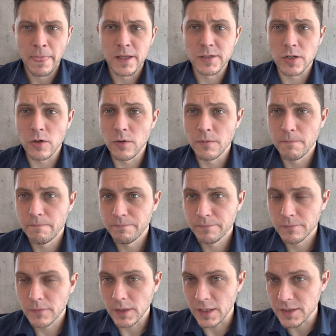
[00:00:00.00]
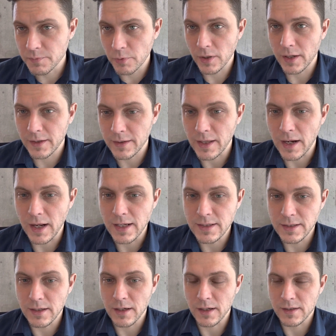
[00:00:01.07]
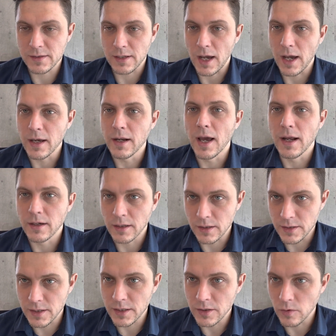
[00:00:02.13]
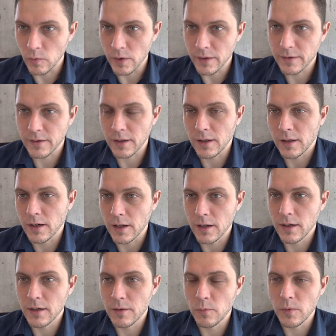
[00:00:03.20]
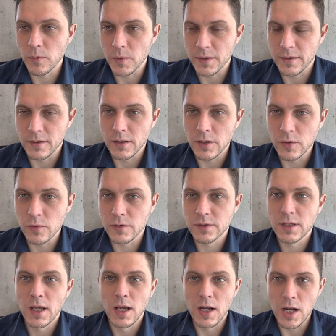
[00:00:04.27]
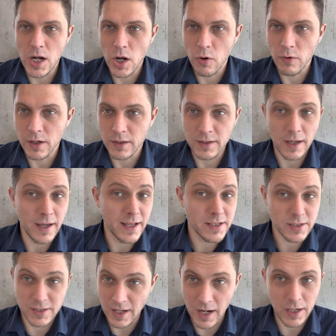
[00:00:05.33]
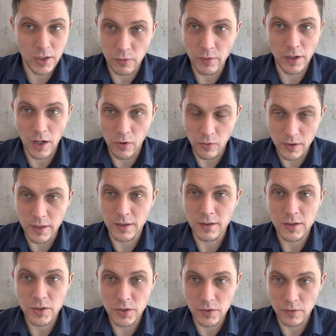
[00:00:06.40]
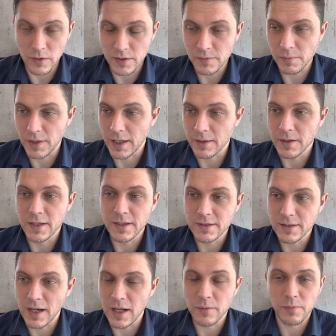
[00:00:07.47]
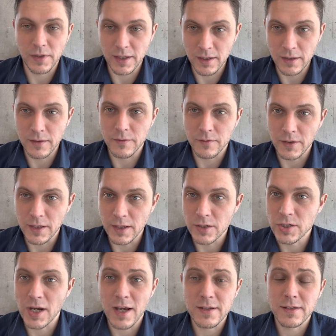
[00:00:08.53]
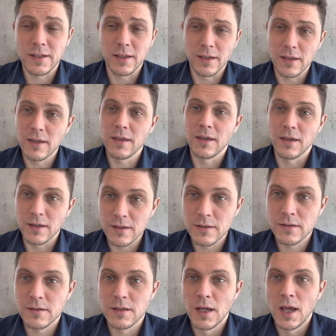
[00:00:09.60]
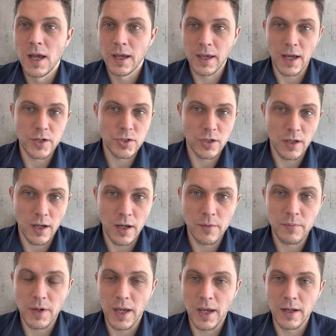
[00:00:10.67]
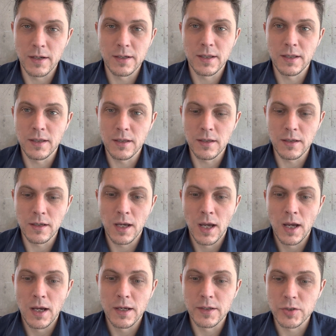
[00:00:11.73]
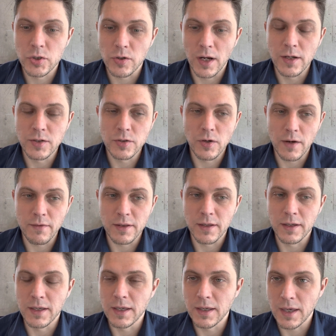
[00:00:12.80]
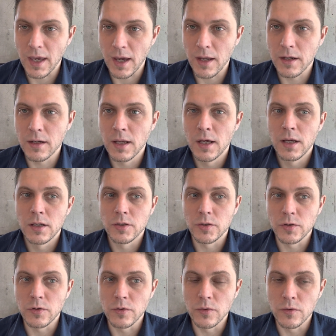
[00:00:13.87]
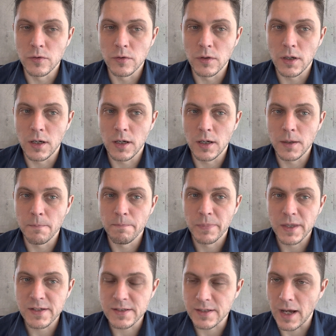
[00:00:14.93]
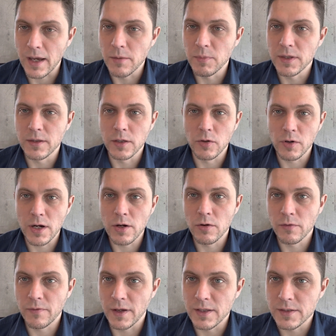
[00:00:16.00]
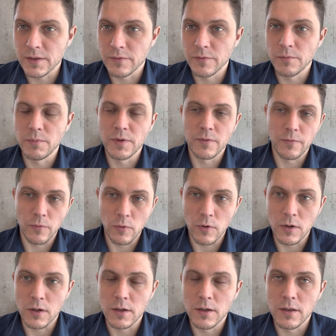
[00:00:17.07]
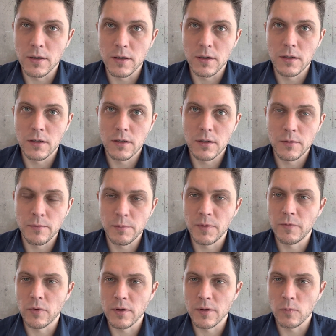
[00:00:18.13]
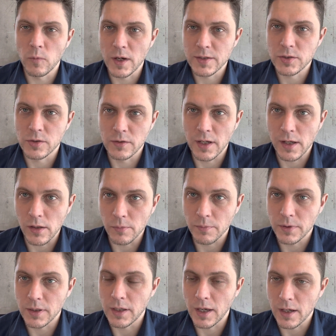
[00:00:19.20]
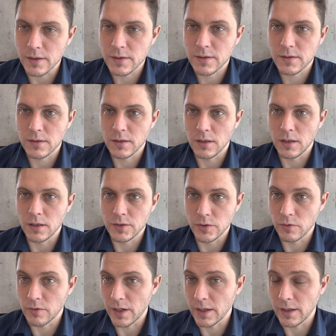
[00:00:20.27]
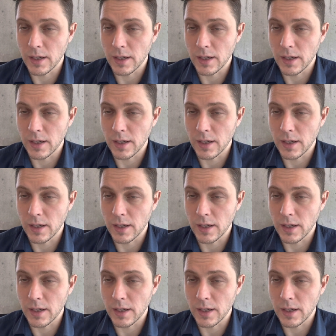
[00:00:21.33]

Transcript: So let's put that idea aside and continue with the news, knowing that it's not going according to his plan. He's not playing 3D chess. He is catching up, and he is trying to do everything he can to stymie the Ukrainian offensive before the Western help gets to Ukraine.